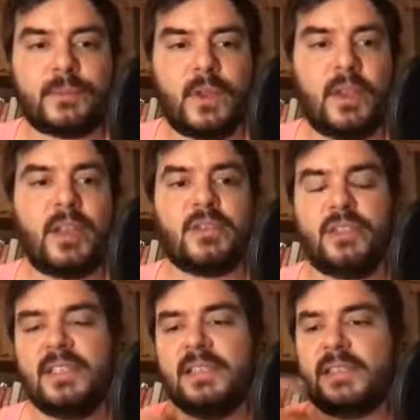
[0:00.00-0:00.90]
okay so
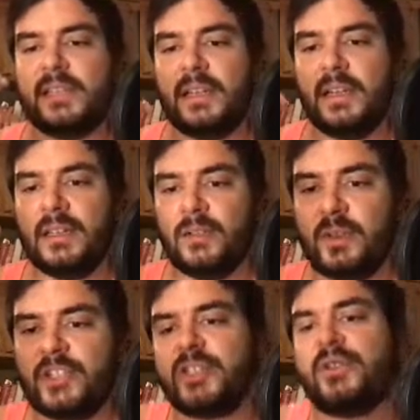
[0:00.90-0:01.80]
this is uh, to,
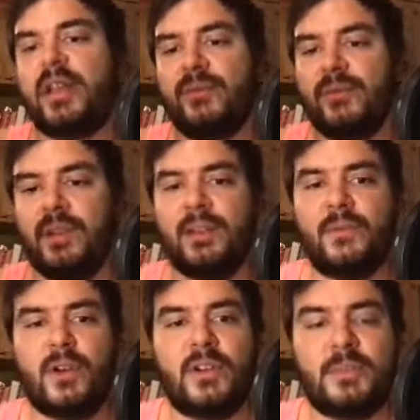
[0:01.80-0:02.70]
just to get a feel of
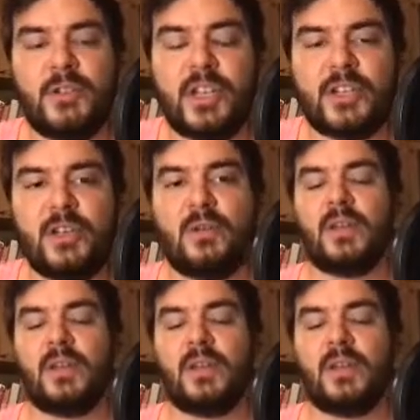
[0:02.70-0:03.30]
how this projection look